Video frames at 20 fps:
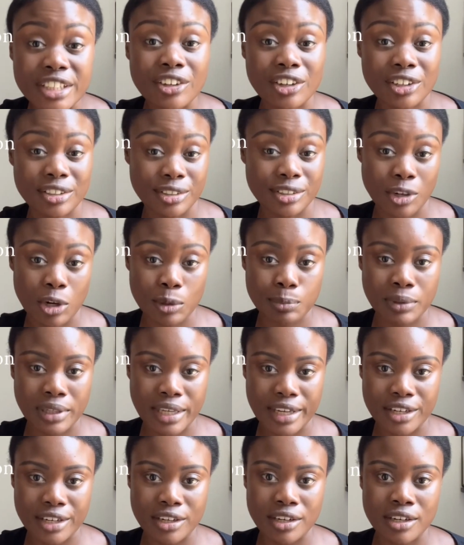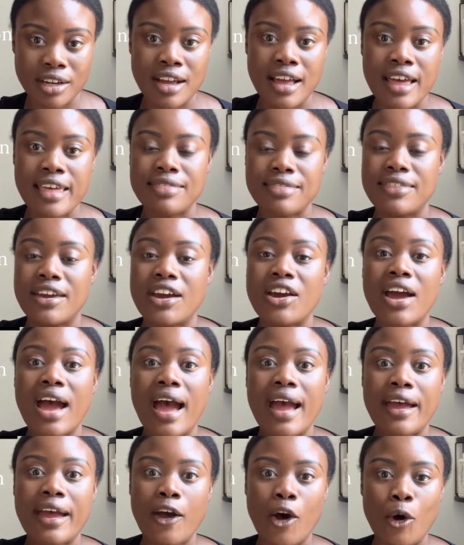Curly Girl Planner. There
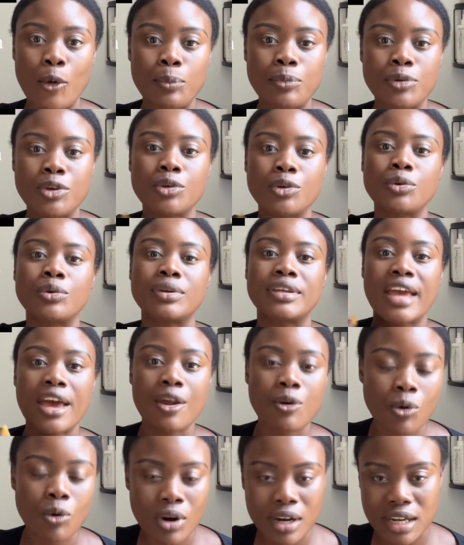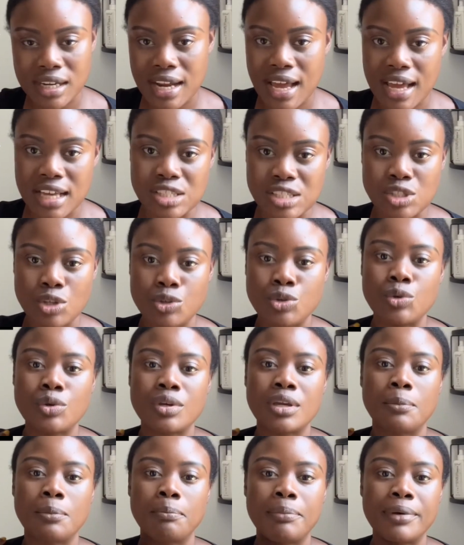I help you get organized so you
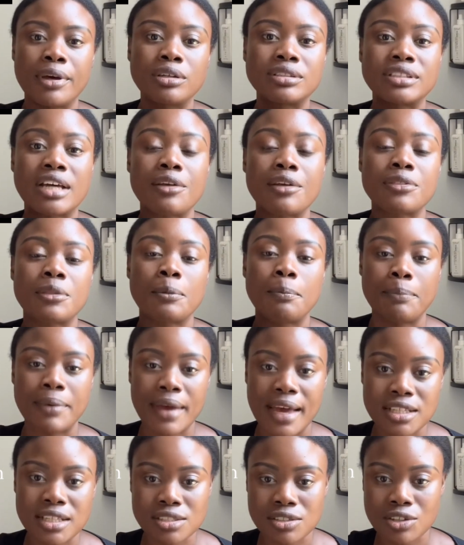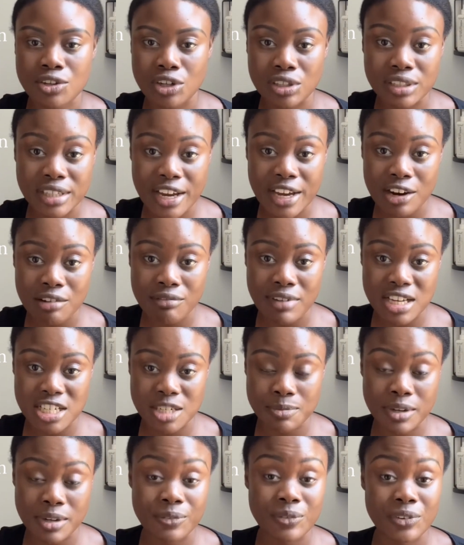can build out the best curly hair
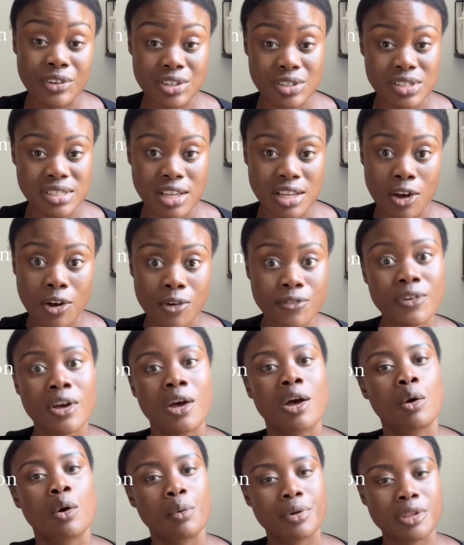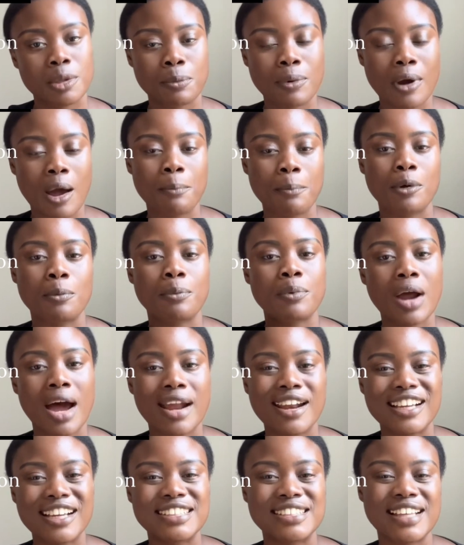regimen for yourself with the proper
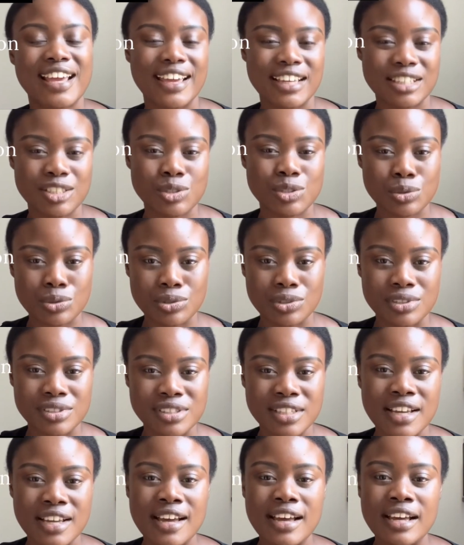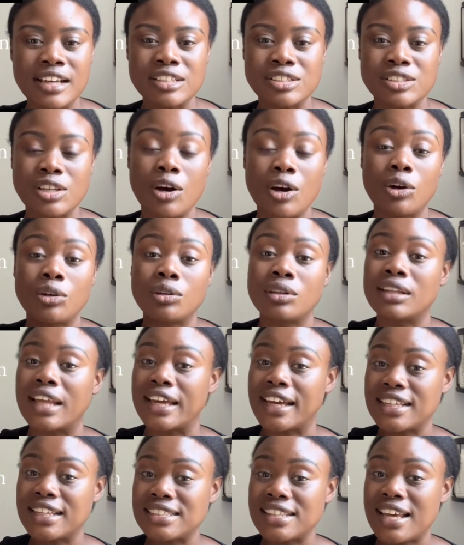products and tools. So
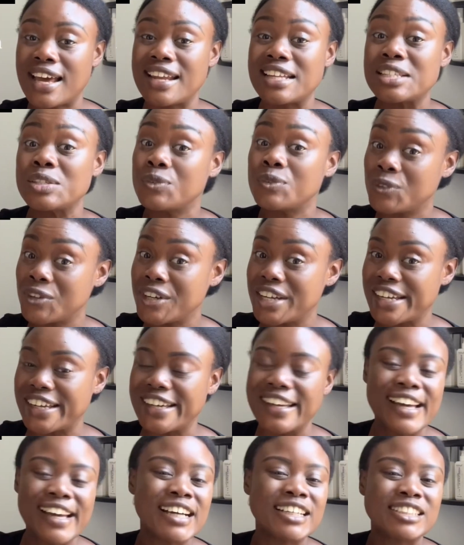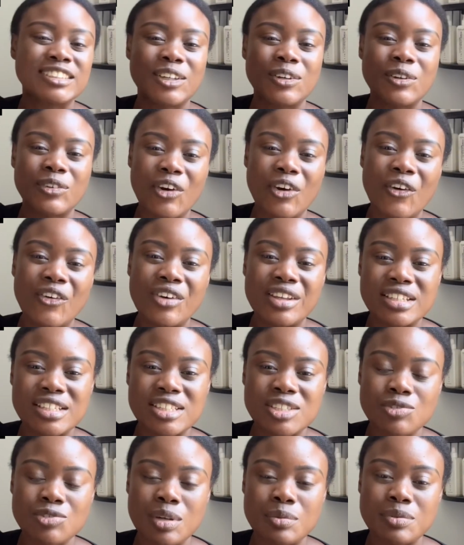like I said, it's free, so go in the
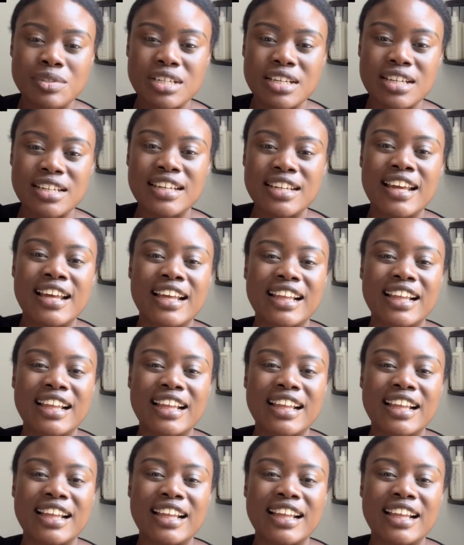description,